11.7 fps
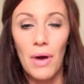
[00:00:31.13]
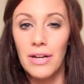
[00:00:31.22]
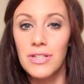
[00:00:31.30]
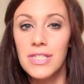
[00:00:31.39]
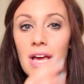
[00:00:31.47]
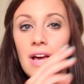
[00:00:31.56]

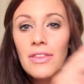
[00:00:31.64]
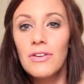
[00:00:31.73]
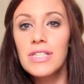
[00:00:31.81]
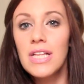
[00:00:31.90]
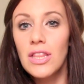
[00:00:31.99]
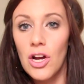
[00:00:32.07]
Reynolds. There
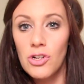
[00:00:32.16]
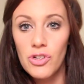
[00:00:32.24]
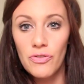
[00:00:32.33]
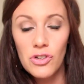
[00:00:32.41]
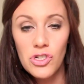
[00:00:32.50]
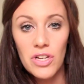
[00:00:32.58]
is a
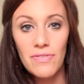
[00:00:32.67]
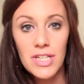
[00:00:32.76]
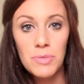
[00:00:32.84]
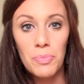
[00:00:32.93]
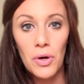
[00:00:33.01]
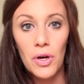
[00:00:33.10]
larger version of
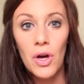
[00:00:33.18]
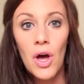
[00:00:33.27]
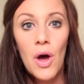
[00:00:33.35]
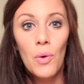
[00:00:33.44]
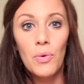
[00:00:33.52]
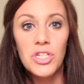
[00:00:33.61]
this book
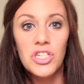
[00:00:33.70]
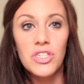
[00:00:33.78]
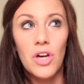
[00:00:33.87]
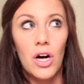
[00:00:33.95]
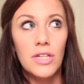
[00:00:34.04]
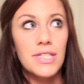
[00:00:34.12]
which is
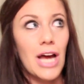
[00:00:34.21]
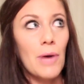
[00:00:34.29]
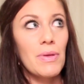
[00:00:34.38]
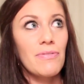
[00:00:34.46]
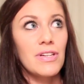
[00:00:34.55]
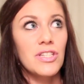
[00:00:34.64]
called Style
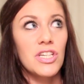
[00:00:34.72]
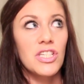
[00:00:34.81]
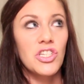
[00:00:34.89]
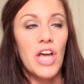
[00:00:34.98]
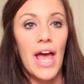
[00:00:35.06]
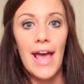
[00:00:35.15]
Me
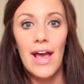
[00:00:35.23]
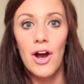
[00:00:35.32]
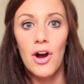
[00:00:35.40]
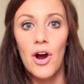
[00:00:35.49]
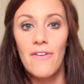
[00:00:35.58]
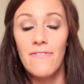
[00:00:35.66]
Vintage
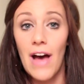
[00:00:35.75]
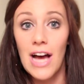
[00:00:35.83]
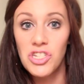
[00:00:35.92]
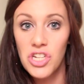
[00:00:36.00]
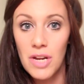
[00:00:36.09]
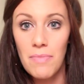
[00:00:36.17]
Hair,
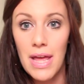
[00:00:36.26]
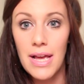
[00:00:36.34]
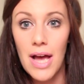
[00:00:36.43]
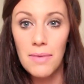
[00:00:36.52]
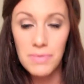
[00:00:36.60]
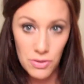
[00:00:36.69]
Fashion, and
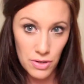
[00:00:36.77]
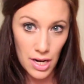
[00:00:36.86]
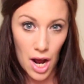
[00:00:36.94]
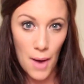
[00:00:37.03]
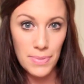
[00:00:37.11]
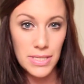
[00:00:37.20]
Makeup, so it
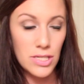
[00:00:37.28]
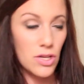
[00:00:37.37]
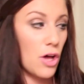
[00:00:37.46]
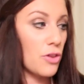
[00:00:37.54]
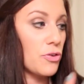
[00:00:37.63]
encompasses all